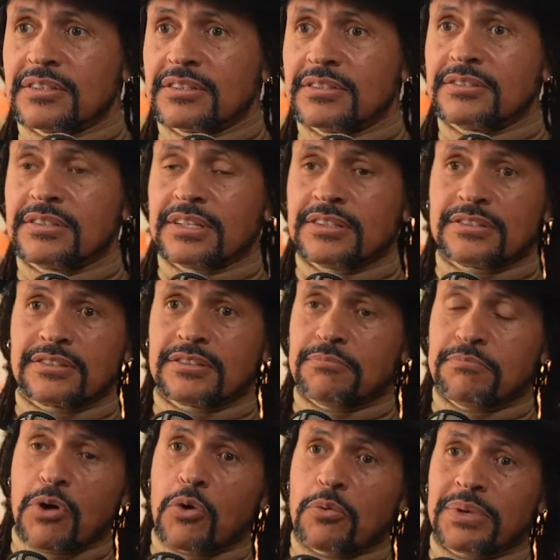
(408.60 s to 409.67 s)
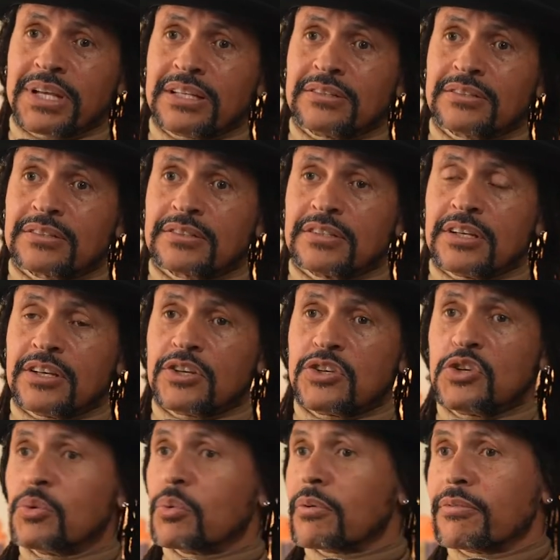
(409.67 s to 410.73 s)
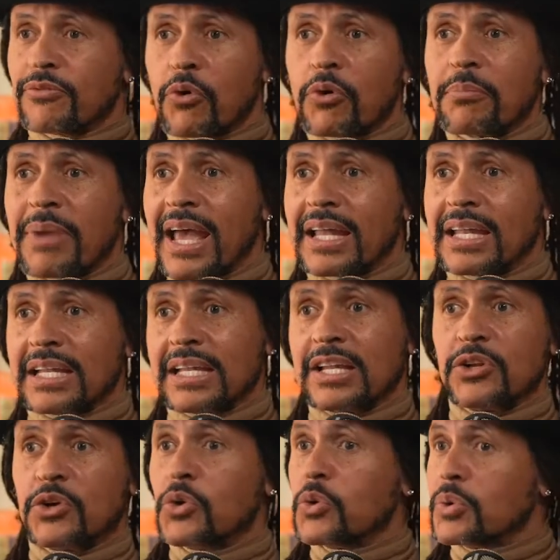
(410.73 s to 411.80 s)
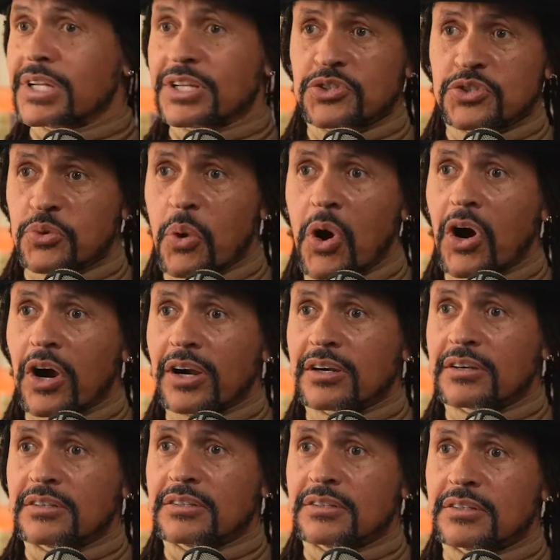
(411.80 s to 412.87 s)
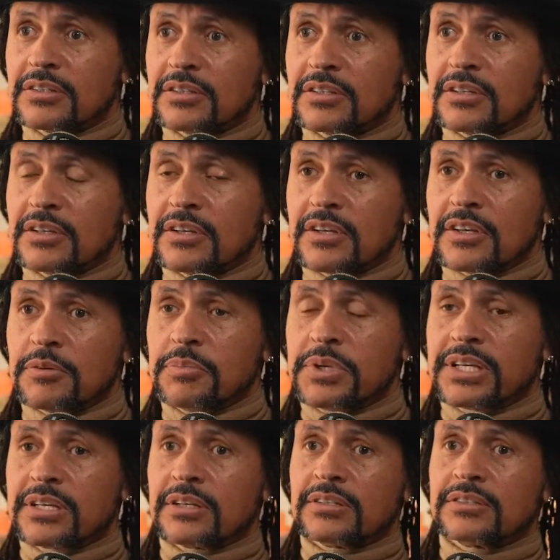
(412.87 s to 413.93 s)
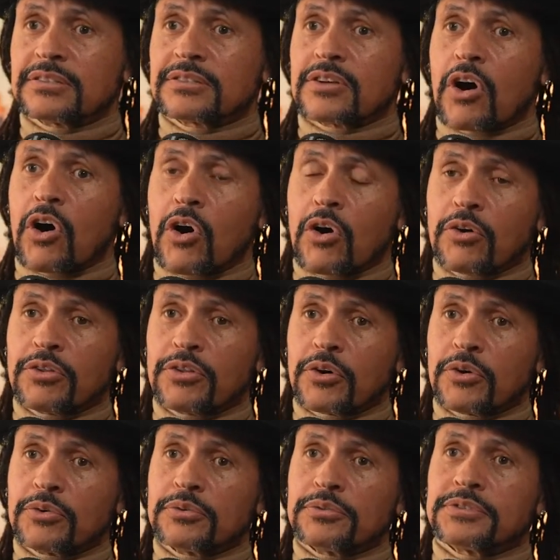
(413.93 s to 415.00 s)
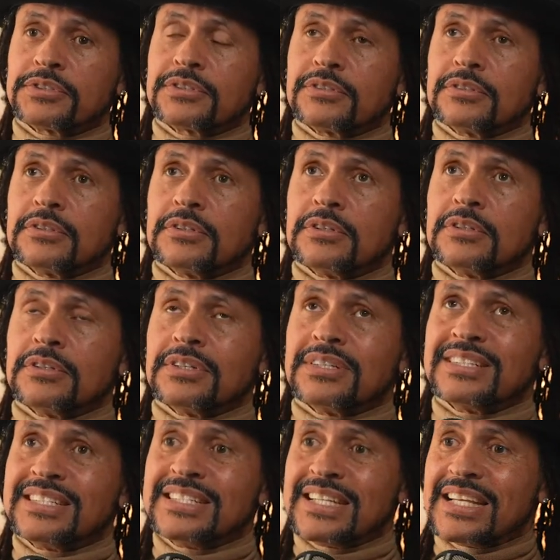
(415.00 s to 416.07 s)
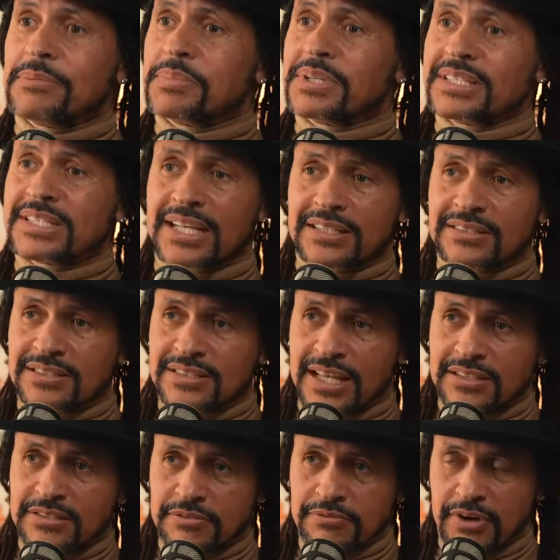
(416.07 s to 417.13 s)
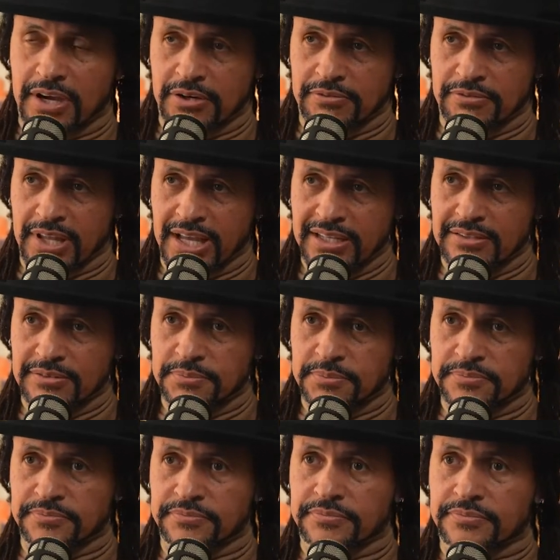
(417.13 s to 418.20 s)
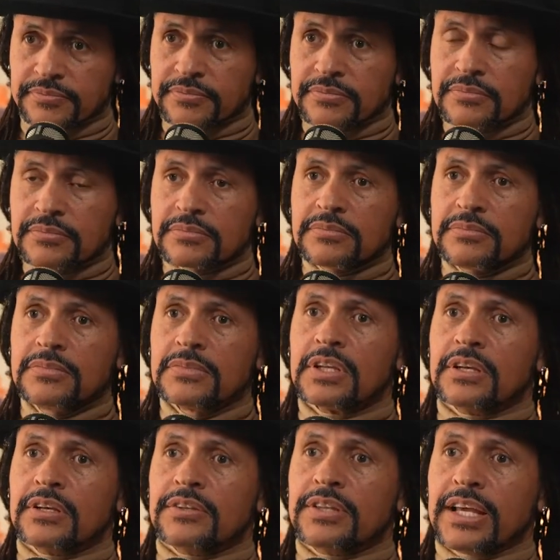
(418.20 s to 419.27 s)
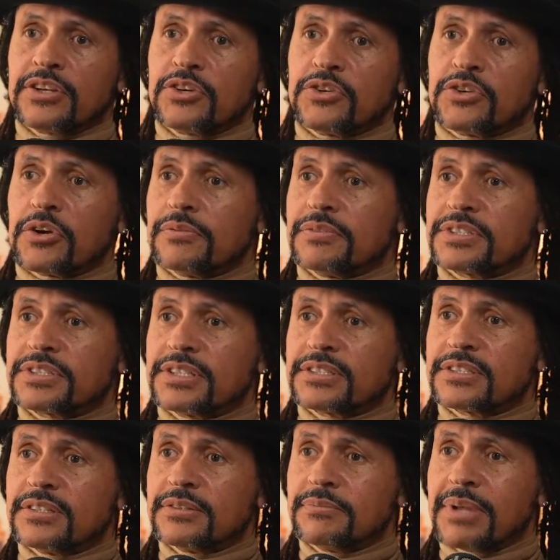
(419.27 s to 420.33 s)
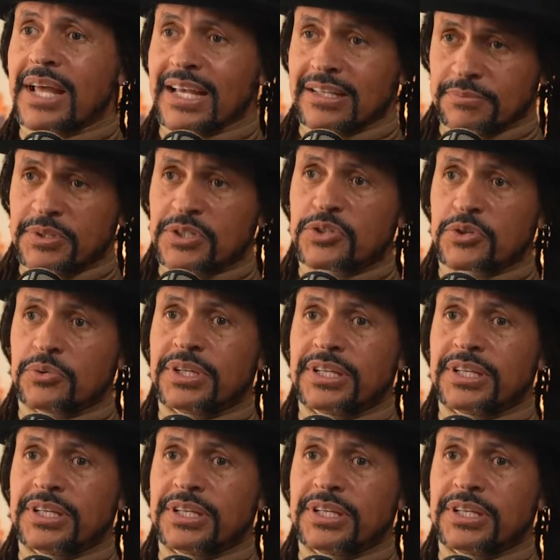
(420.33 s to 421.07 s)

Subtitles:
since the moment you were formatted into who it is you are. Because all those deep, intense states of fight or flight that your nervous system has been tuned